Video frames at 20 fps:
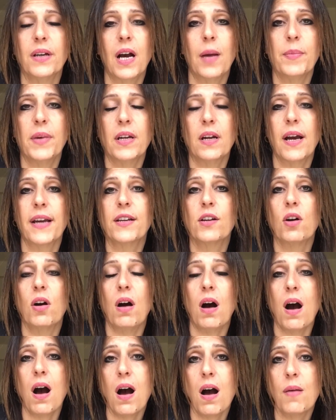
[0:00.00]
I mean, I got
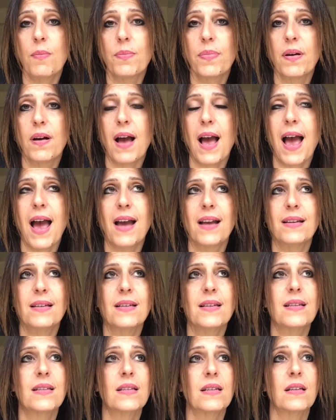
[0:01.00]
up
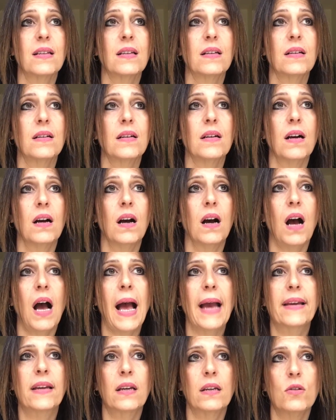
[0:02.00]
and
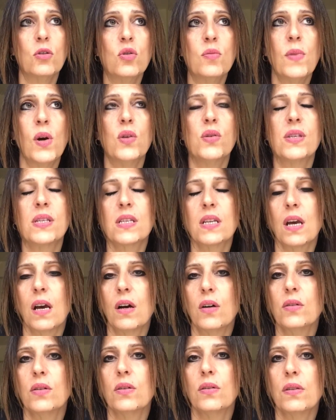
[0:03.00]
I can almost
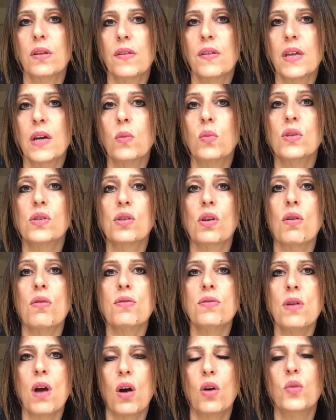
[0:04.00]
tell you that there was
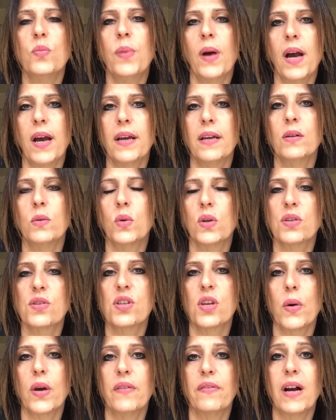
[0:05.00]
no pain
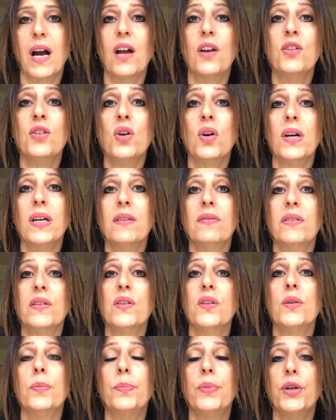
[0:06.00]
whatsoever. Not
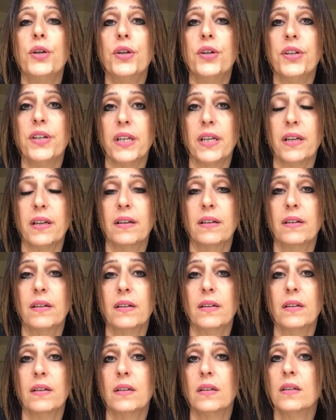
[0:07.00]
even the burning
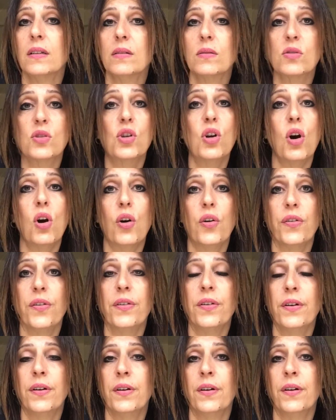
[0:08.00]
was gone.